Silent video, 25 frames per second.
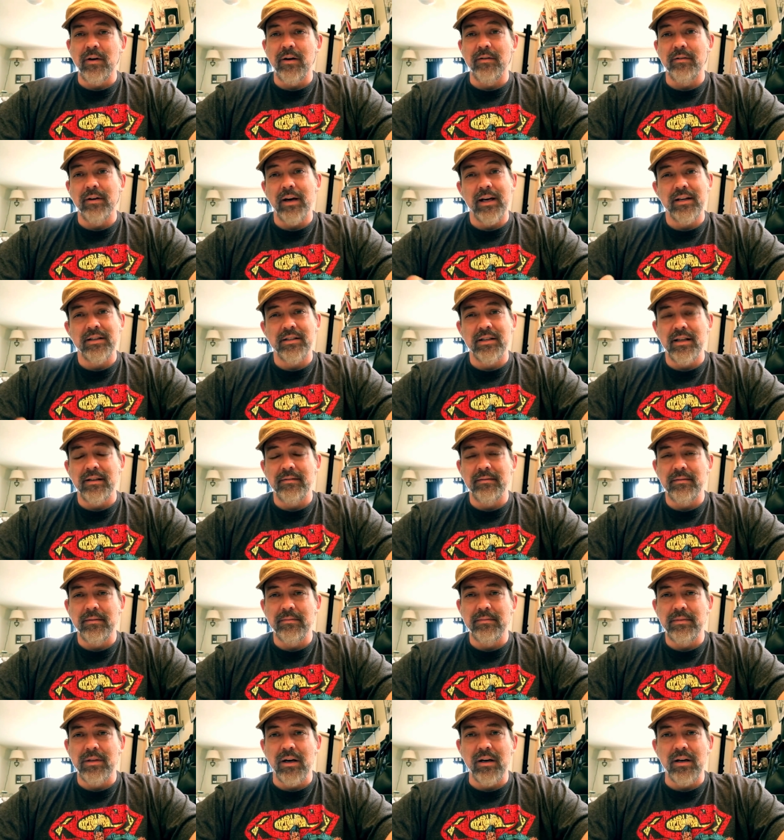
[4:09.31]
I'm uh, actually
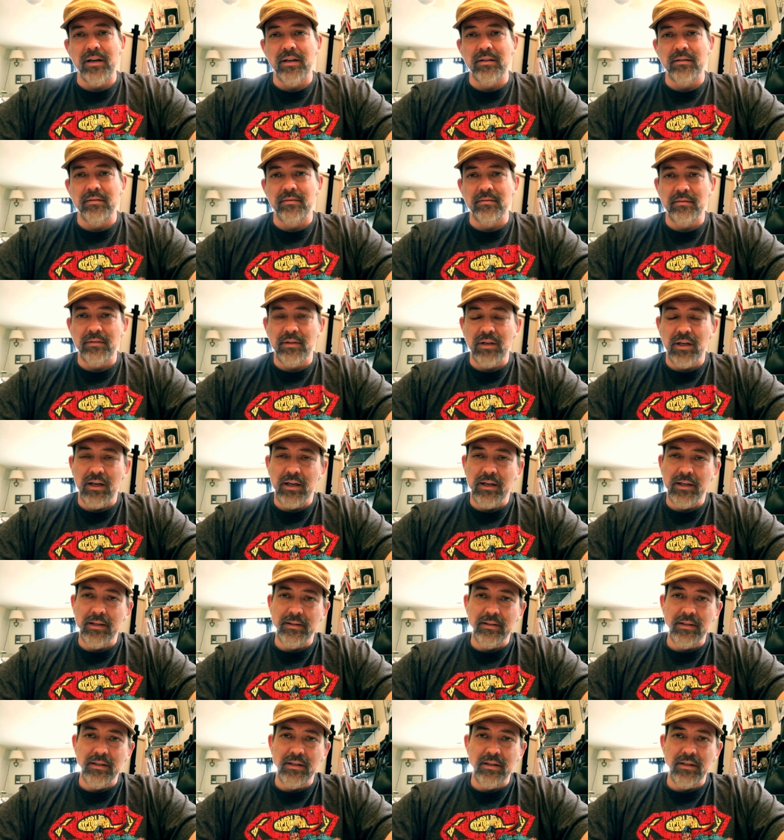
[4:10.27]
talking
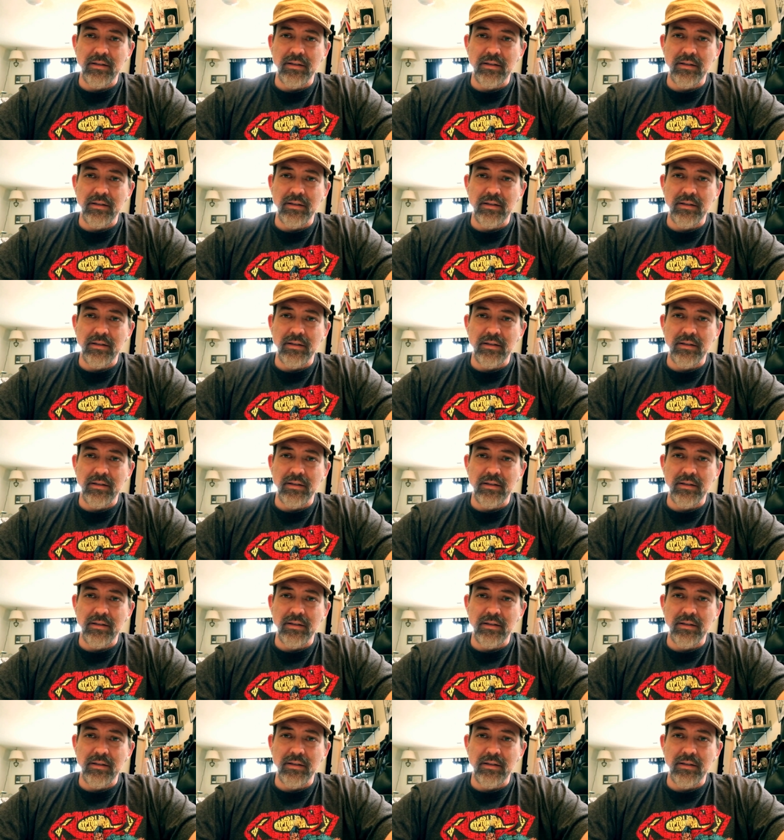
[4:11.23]
uh,